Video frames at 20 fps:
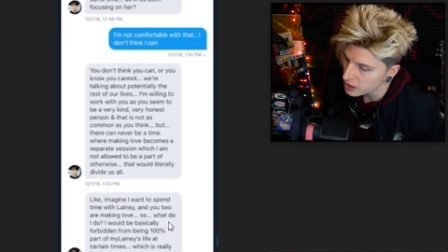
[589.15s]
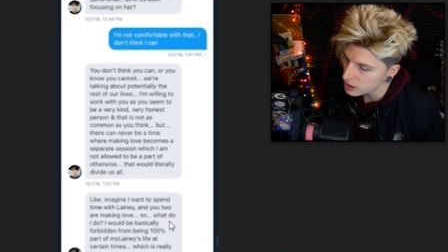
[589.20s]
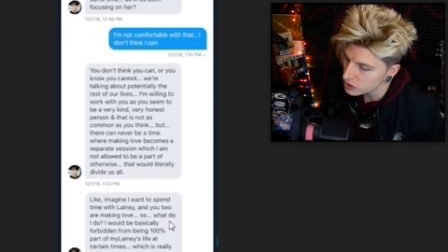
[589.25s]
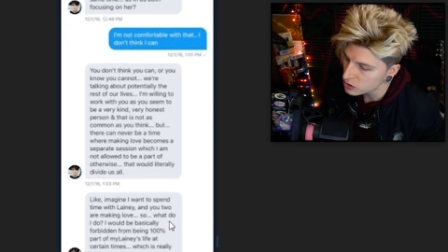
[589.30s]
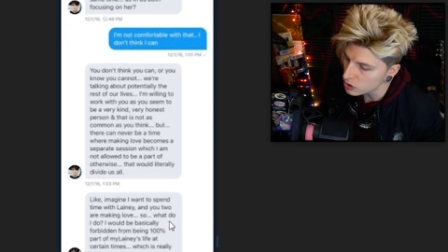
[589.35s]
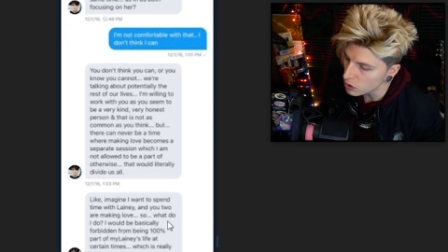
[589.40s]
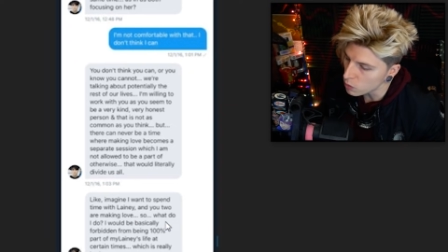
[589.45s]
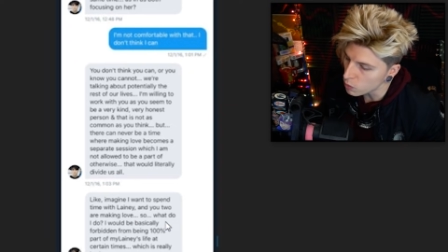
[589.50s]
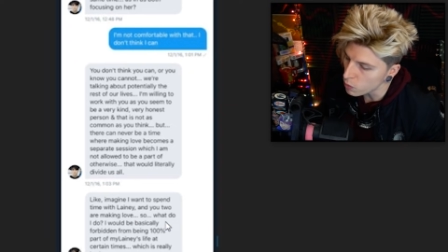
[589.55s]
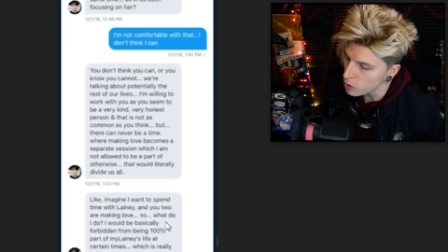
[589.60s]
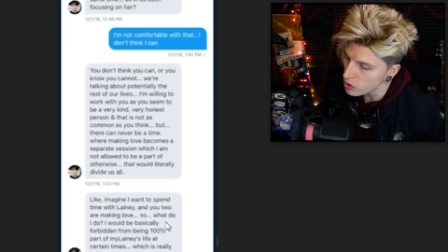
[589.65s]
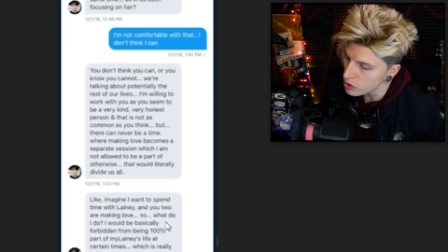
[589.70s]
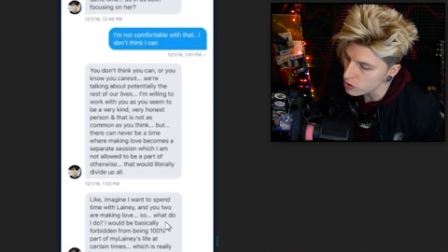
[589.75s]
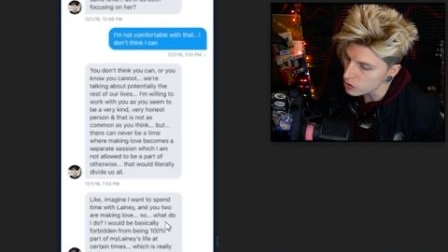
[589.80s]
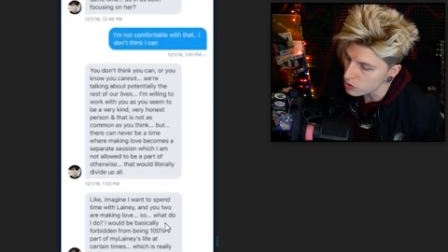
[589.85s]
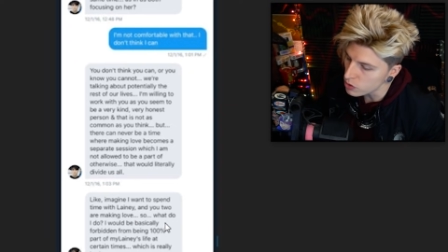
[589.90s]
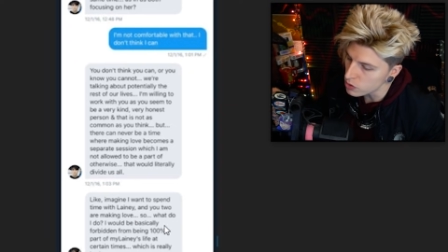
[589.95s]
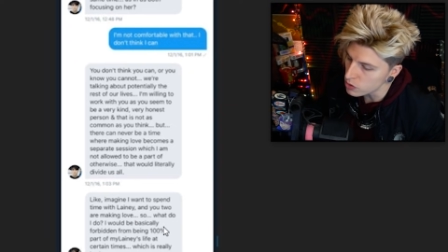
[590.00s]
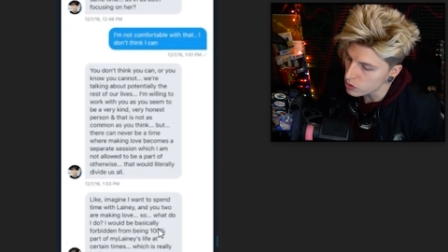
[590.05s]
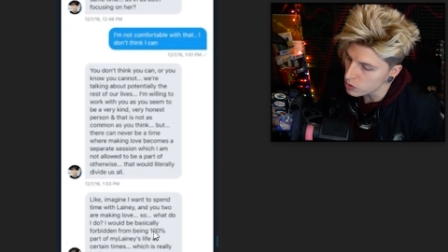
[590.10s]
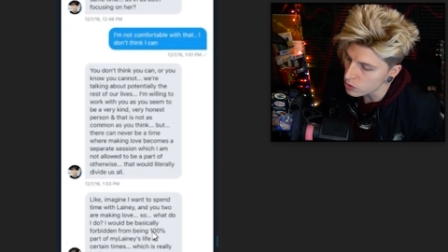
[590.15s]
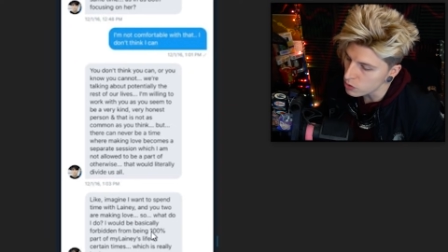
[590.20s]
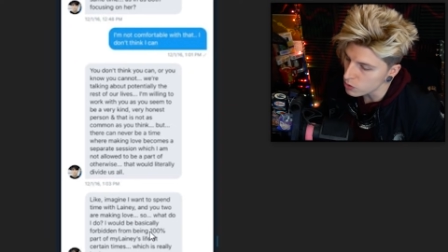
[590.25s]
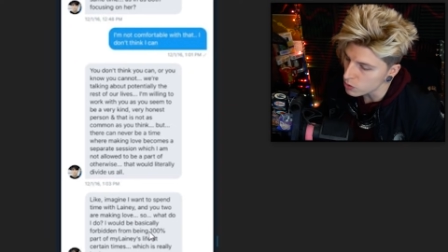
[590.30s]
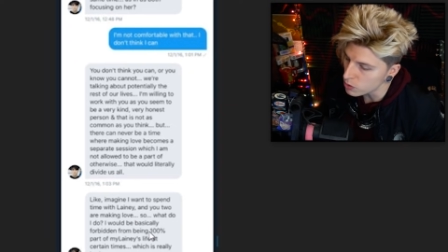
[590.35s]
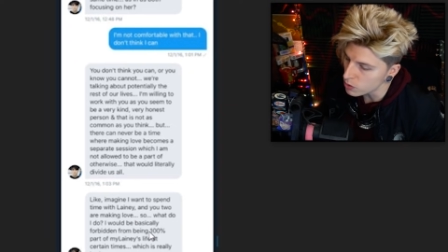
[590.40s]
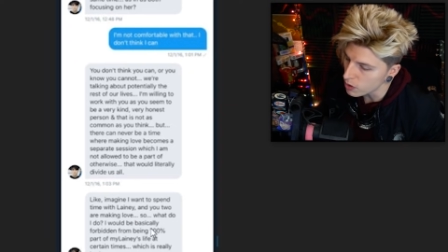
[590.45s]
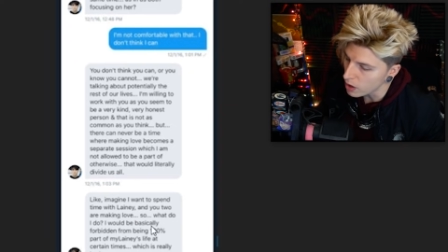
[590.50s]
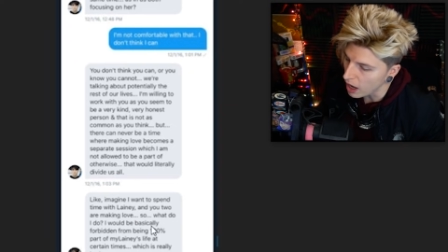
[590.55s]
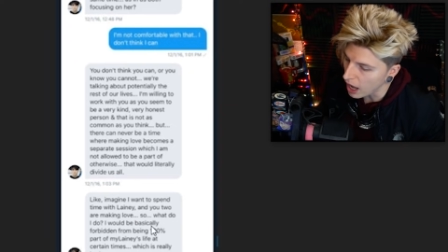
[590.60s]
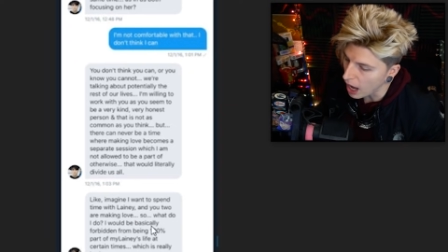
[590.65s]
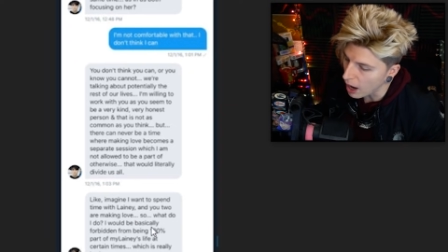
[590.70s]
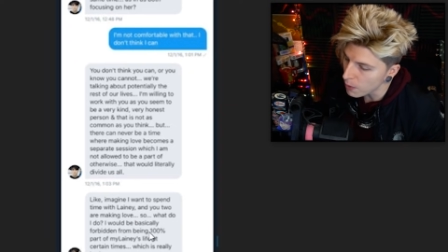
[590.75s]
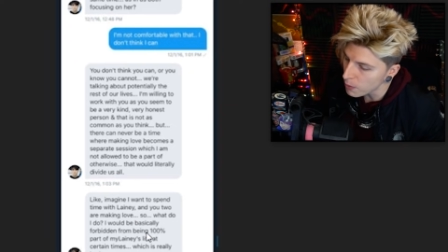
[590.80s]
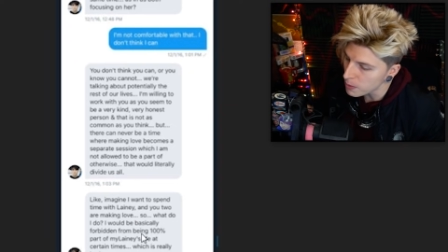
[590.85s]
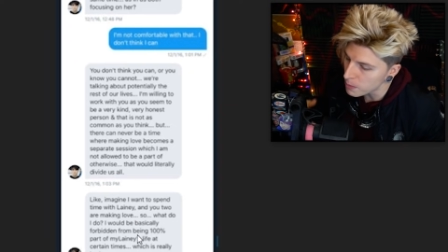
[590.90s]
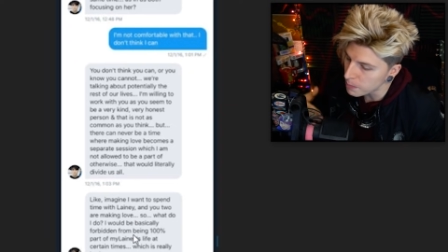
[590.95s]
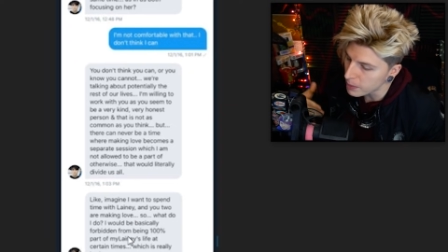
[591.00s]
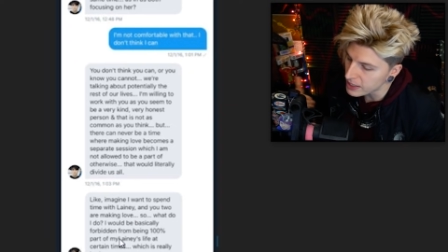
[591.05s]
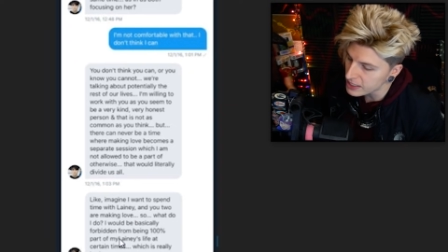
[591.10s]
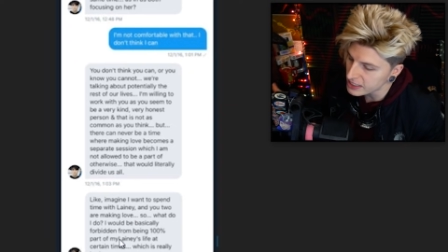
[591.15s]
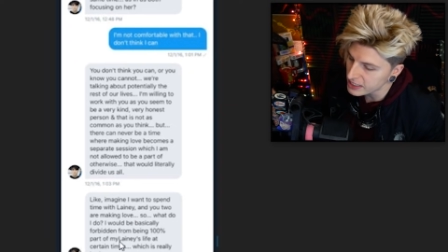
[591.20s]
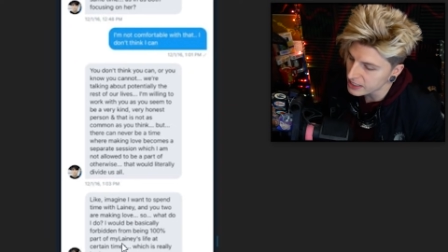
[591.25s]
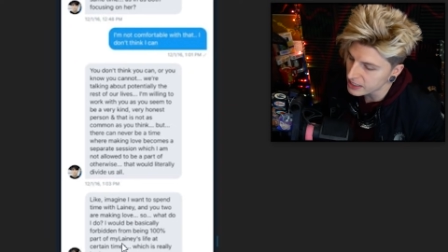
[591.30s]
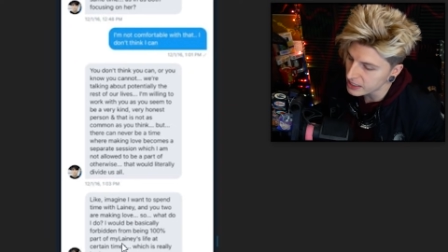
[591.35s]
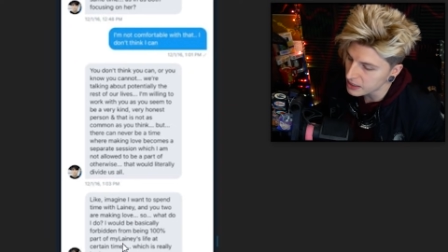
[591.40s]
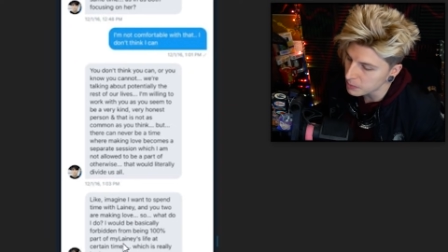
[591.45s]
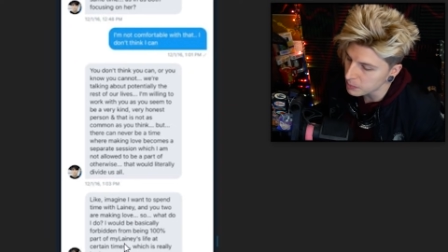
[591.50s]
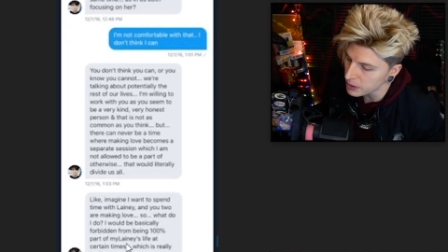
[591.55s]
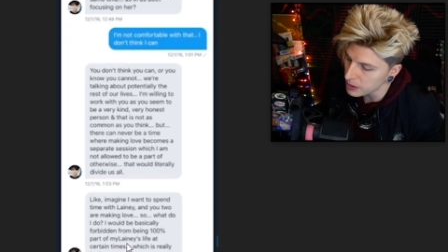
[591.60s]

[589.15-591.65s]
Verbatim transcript: So what do you do? I would basically